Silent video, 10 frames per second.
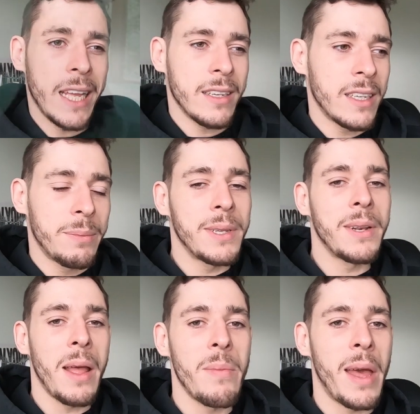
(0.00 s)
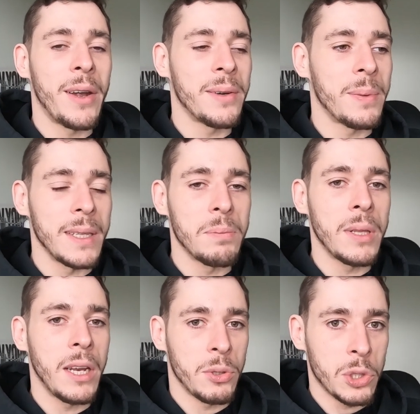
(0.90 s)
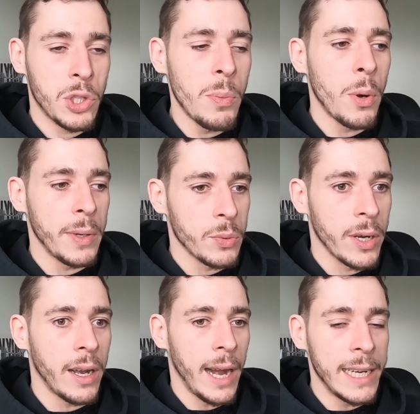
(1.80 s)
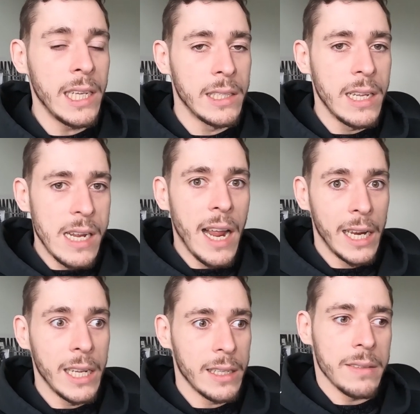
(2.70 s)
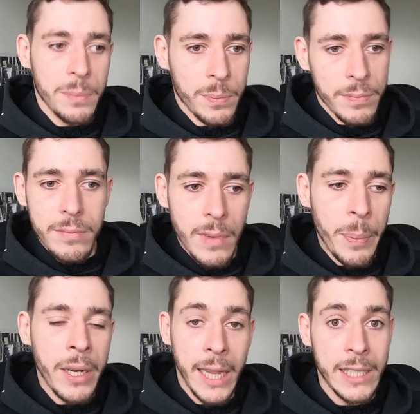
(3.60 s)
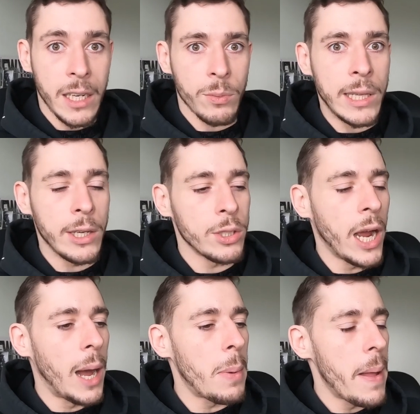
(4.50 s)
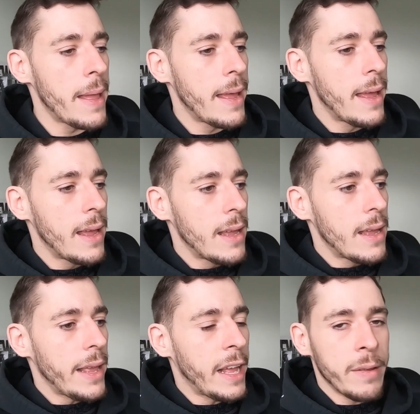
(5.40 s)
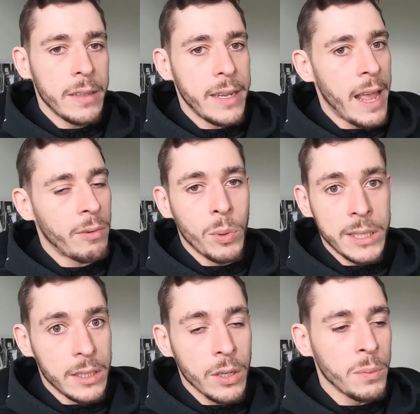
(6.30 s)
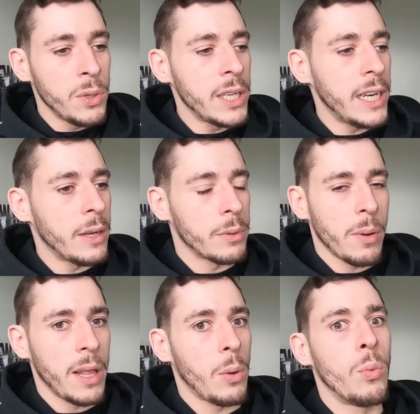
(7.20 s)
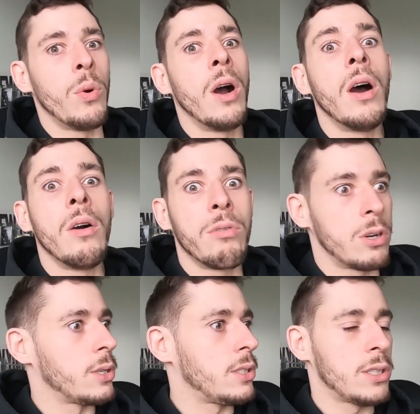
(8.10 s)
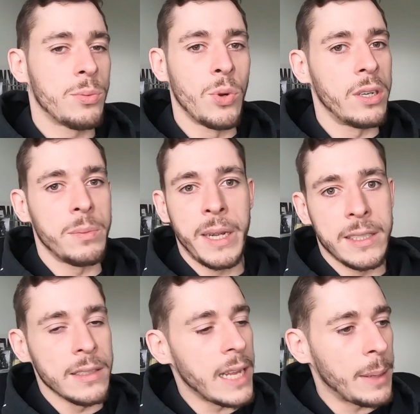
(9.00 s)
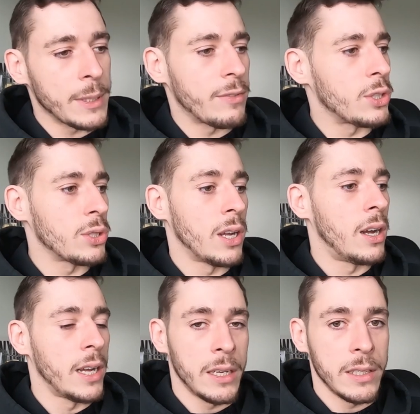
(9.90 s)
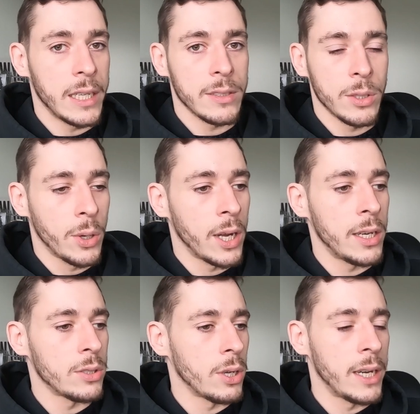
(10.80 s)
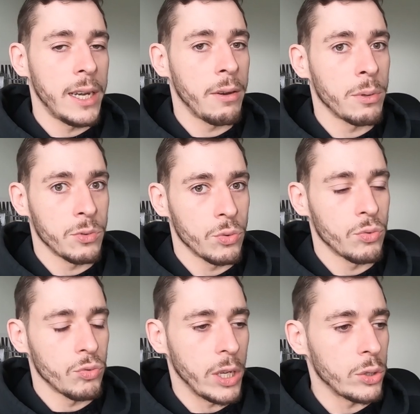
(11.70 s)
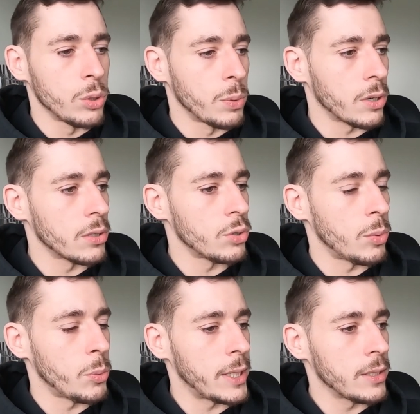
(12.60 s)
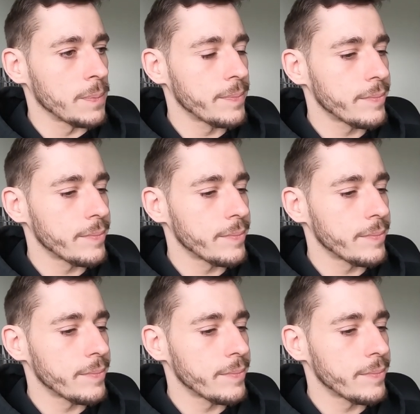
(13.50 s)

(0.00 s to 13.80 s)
ah, I could have done better, but but there's some moments where I did, I did, apparently I did a really good job, and everyone in the community where they were like, whoa, was one of the best exams I ever saw, and, and so on and so on, and everyone was like super super impressed,